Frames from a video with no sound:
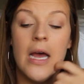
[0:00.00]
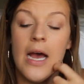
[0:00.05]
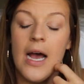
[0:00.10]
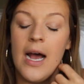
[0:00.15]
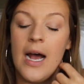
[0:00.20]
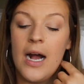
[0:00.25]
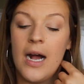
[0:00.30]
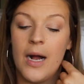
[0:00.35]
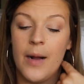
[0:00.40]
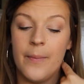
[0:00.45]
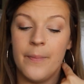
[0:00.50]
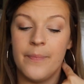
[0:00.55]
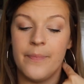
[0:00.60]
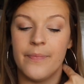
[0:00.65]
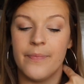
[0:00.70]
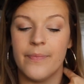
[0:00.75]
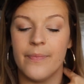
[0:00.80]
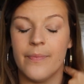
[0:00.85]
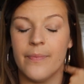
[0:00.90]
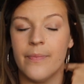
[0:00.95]

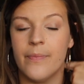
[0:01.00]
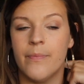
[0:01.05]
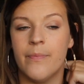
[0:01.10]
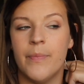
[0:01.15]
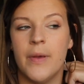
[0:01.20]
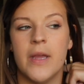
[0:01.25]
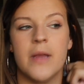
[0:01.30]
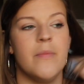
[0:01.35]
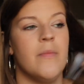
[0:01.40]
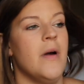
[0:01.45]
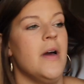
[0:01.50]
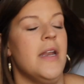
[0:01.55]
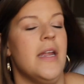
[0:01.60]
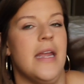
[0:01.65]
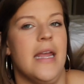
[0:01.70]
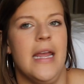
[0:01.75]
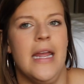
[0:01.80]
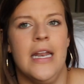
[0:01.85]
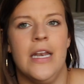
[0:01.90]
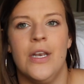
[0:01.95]

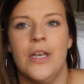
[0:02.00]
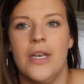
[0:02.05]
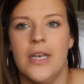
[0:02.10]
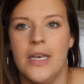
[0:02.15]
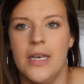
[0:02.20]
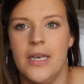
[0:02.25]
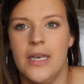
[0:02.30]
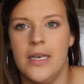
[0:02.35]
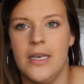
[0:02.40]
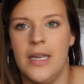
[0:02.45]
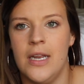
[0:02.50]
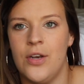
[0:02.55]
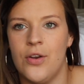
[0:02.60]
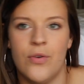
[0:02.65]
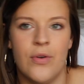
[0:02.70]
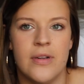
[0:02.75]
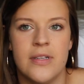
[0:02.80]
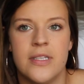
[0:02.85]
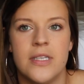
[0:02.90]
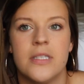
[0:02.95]
Picmonic
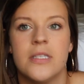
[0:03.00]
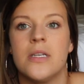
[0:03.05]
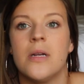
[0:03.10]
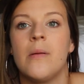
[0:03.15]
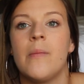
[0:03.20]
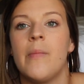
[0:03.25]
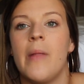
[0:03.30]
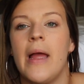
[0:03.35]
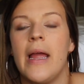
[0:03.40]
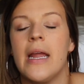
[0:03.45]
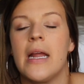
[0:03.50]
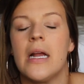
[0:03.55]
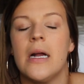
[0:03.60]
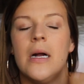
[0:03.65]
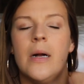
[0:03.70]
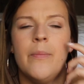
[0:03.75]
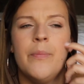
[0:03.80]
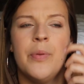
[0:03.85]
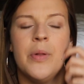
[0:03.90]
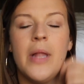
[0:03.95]
endocrine system like
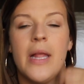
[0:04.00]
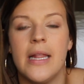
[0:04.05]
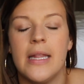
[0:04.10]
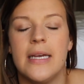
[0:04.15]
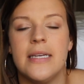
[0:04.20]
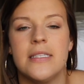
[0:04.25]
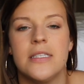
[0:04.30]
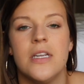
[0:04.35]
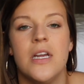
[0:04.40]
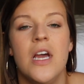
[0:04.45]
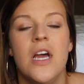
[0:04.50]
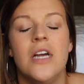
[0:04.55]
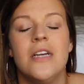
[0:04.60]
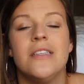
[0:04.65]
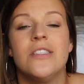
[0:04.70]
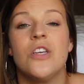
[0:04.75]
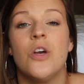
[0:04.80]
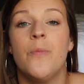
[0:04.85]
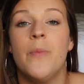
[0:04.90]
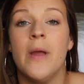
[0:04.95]
playlist.
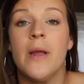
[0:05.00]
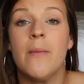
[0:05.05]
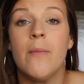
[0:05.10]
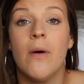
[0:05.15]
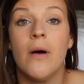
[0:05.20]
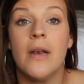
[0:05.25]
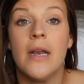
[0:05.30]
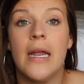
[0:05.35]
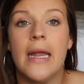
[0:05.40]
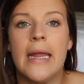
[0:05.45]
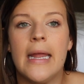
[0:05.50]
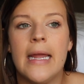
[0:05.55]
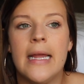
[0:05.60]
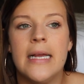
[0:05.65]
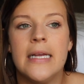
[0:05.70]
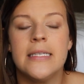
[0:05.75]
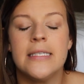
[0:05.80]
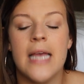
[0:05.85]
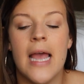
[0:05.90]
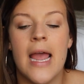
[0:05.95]
So Picmonic
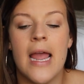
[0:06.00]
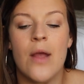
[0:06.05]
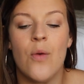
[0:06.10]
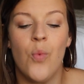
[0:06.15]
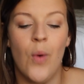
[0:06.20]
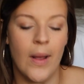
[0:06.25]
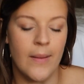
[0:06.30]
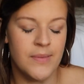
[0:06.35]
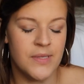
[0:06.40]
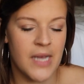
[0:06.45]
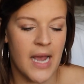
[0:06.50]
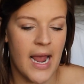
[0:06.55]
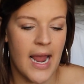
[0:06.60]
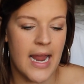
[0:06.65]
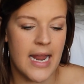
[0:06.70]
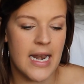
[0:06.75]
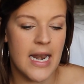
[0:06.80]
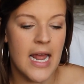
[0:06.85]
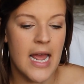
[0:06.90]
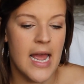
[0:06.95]
is a
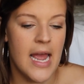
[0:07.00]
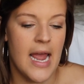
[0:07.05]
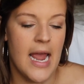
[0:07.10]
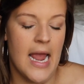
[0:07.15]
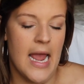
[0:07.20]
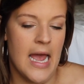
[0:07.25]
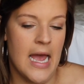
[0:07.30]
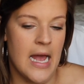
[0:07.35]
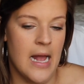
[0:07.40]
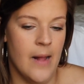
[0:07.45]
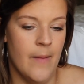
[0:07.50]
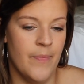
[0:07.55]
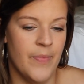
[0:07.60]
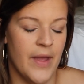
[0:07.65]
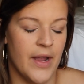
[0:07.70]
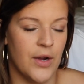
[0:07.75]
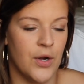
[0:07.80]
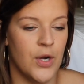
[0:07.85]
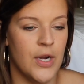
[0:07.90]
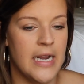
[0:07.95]
website
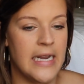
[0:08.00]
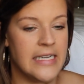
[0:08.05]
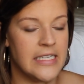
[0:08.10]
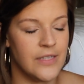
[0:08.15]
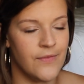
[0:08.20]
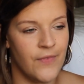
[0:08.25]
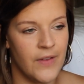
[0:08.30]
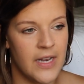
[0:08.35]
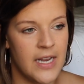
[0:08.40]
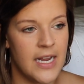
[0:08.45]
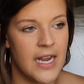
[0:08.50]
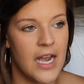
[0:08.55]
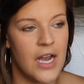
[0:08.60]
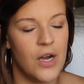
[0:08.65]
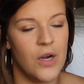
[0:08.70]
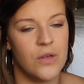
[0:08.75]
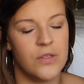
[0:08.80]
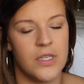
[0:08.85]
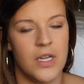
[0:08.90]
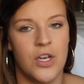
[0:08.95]
that creates
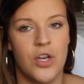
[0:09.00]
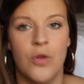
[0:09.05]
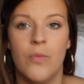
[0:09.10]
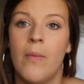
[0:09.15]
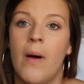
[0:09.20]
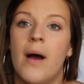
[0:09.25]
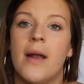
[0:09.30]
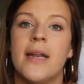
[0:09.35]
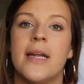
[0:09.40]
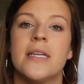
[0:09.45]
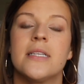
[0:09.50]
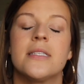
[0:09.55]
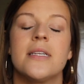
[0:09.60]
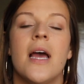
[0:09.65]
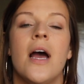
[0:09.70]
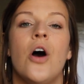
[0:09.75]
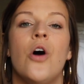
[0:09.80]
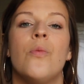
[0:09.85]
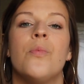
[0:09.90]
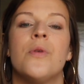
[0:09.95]
videos and mnemonics to
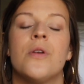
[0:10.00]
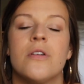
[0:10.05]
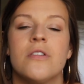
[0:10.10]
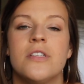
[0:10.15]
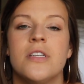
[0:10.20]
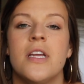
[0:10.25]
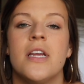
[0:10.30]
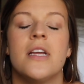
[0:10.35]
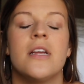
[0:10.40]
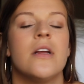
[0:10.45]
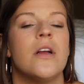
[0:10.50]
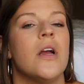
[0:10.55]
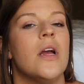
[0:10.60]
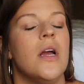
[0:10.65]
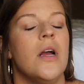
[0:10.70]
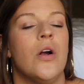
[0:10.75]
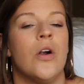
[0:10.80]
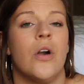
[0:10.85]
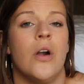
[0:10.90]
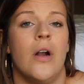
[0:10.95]
help nursing
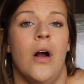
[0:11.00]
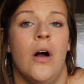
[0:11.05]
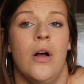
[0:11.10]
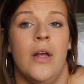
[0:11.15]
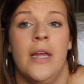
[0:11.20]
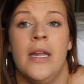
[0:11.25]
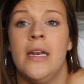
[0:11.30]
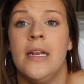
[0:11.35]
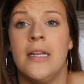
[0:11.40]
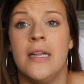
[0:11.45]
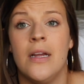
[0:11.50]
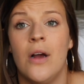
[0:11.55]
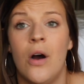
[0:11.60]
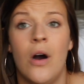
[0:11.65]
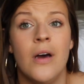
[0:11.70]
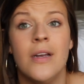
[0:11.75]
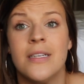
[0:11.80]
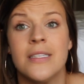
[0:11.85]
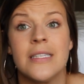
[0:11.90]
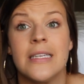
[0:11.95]
or
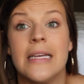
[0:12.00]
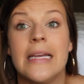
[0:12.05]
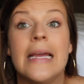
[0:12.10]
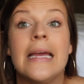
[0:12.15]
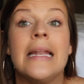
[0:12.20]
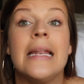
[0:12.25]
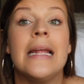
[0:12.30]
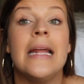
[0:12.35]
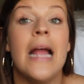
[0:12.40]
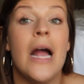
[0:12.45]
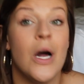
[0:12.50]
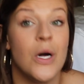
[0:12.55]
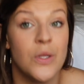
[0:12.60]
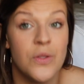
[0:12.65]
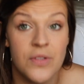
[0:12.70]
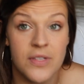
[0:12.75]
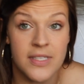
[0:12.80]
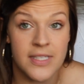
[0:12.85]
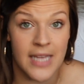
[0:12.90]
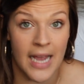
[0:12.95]
honestly any
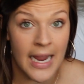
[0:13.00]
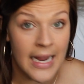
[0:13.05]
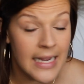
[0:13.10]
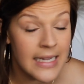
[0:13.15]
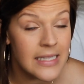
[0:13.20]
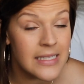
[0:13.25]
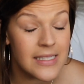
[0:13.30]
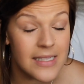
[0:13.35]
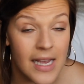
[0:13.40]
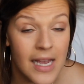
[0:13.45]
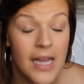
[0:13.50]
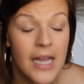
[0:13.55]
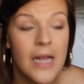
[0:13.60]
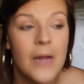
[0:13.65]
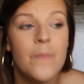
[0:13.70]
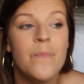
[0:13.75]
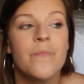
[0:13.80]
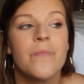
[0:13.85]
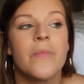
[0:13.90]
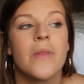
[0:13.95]
health science
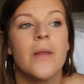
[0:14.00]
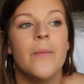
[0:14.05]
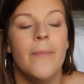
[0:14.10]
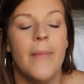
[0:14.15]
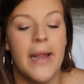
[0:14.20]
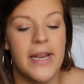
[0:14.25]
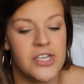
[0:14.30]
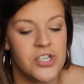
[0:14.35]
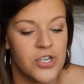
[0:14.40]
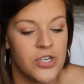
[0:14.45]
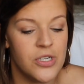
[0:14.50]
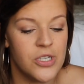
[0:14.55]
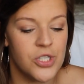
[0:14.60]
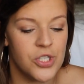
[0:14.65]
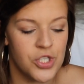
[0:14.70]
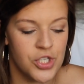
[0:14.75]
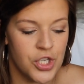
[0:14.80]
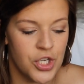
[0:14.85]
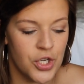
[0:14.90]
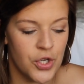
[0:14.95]
majors
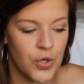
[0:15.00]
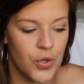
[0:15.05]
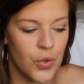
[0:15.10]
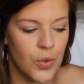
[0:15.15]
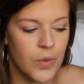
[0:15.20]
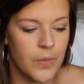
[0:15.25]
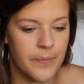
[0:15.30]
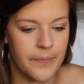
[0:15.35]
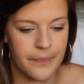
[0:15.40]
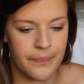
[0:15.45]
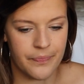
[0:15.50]
to